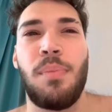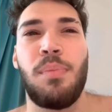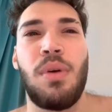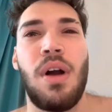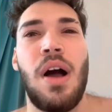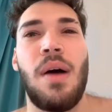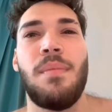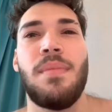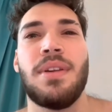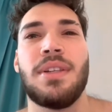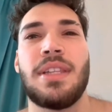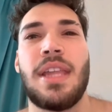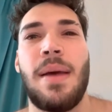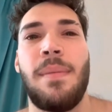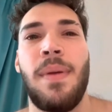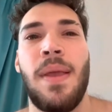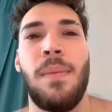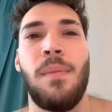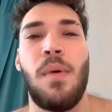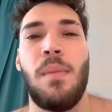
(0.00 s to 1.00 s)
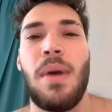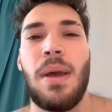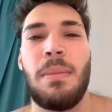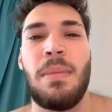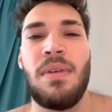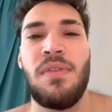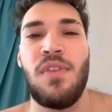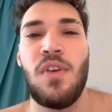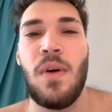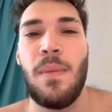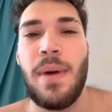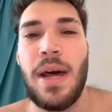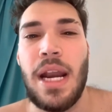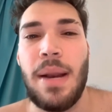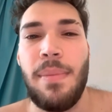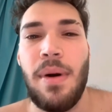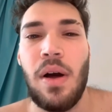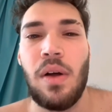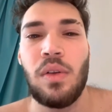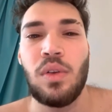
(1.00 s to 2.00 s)
The problem is that people make me feel bad
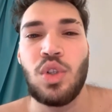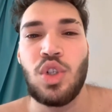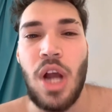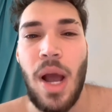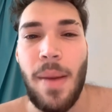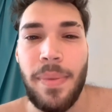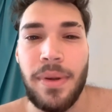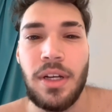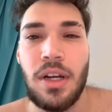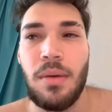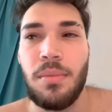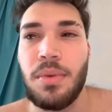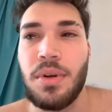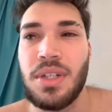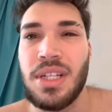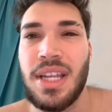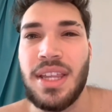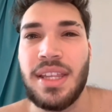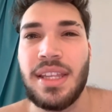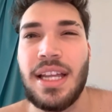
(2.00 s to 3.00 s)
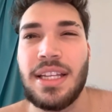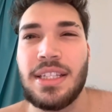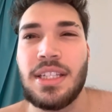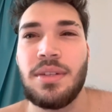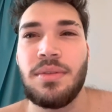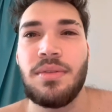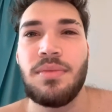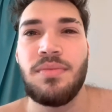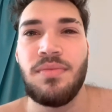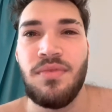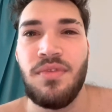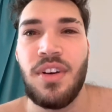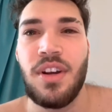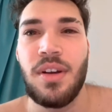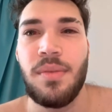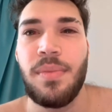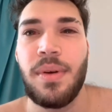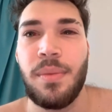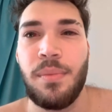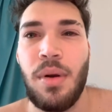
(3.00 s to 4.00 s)
about dropping numbers. I think that's a big
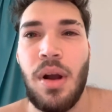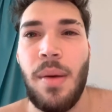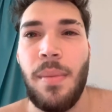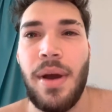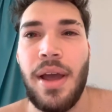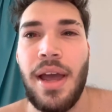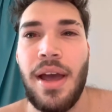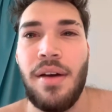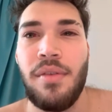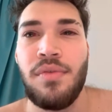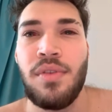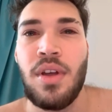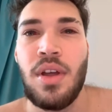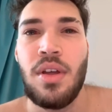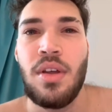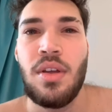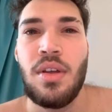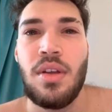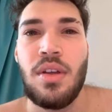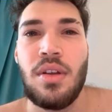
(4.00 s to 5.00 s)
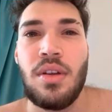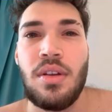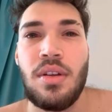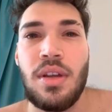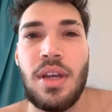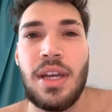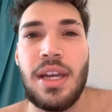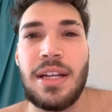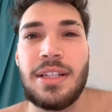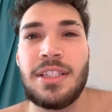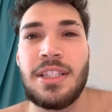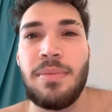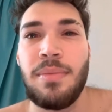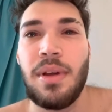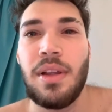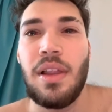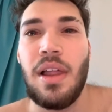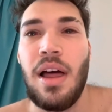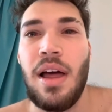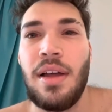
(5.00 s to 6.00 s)
problem I have. It gets to me
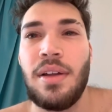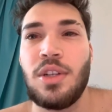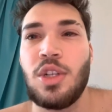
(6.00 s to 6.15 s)
a lot.